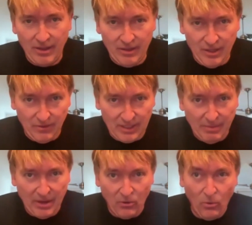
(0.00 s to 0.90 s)

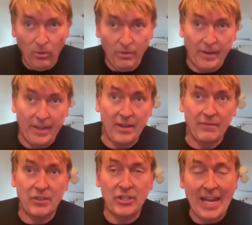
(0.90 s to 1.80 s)
despite all of the kind
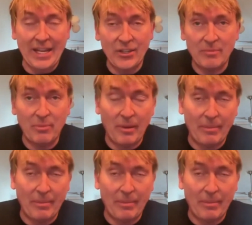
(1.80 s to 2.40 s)
of challenges put